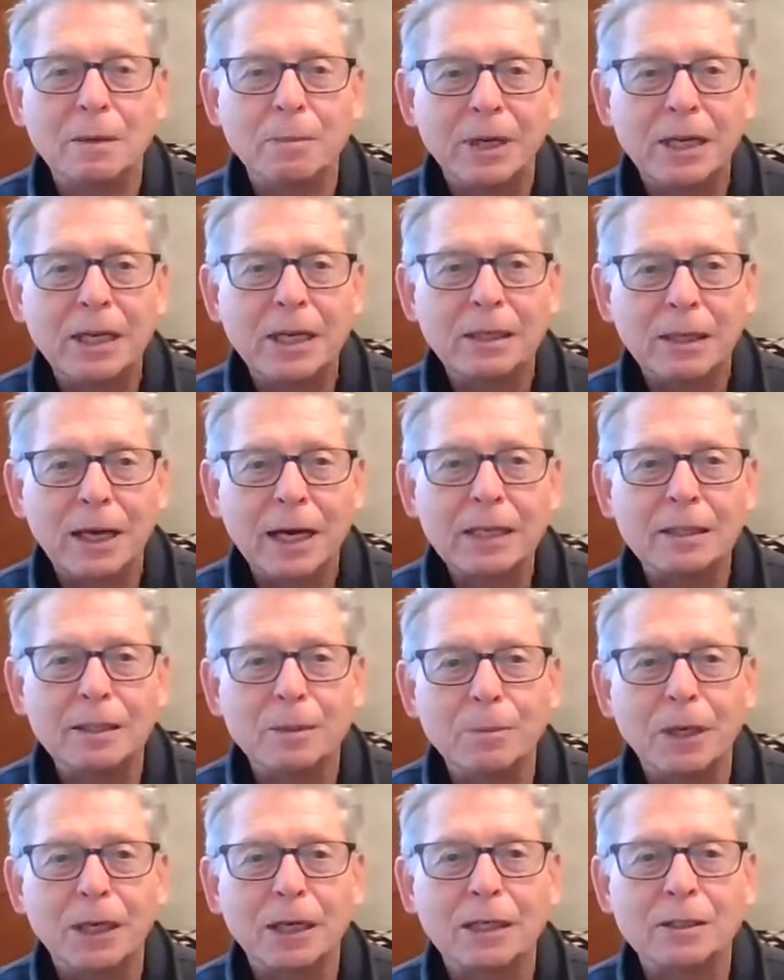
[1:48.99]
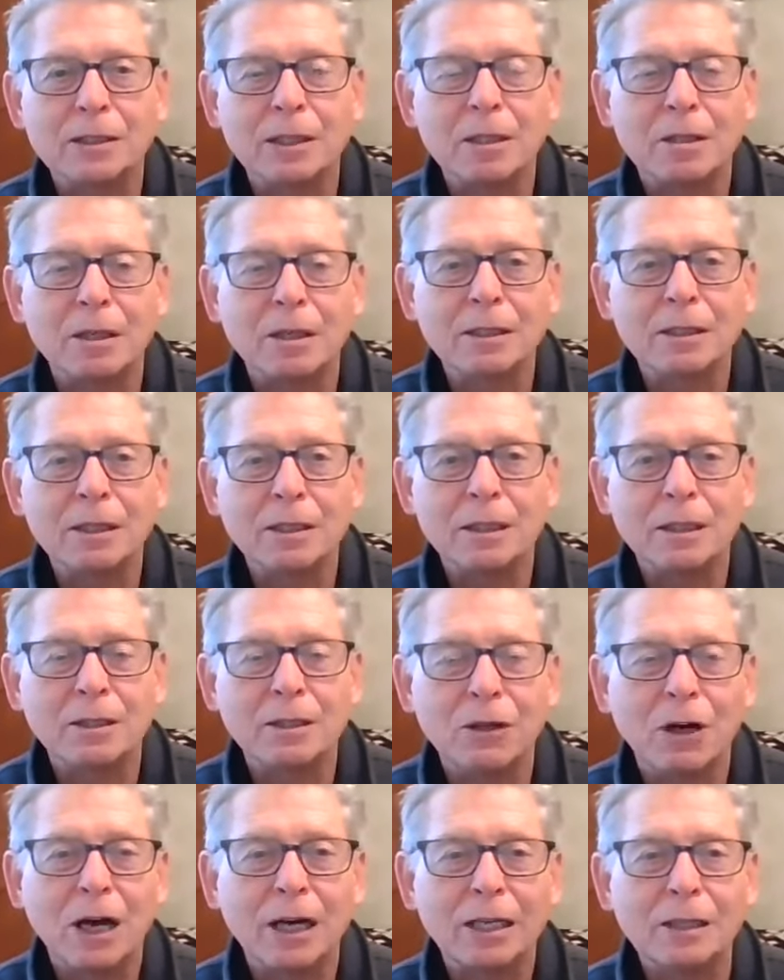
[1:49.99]
But he liked it because he thought that the
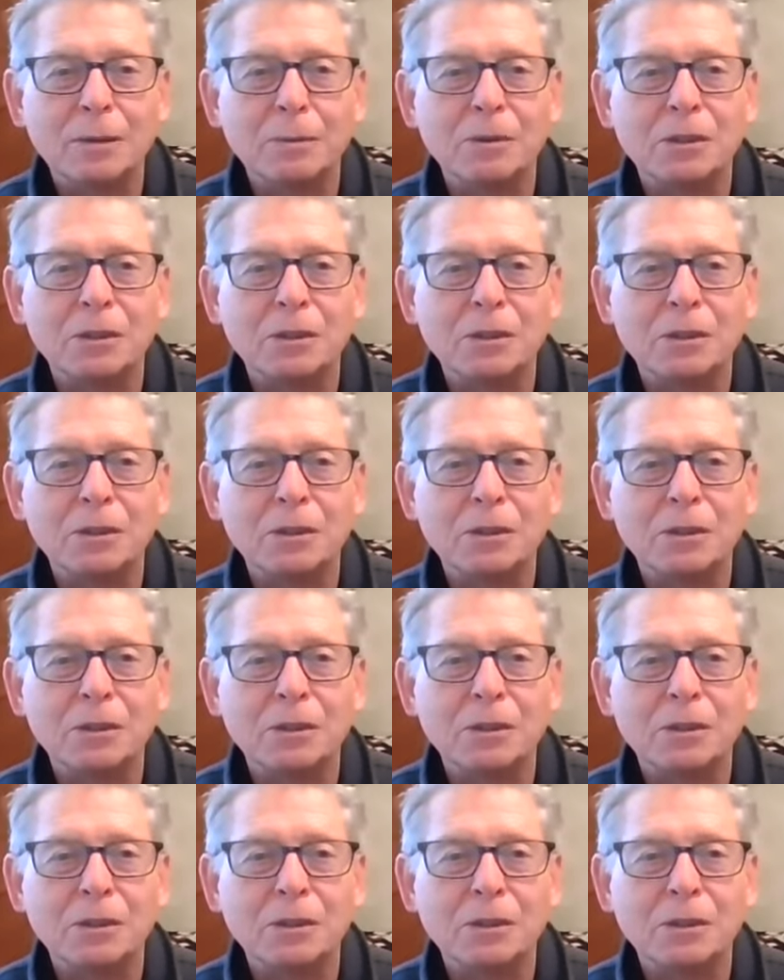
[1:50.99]
donkey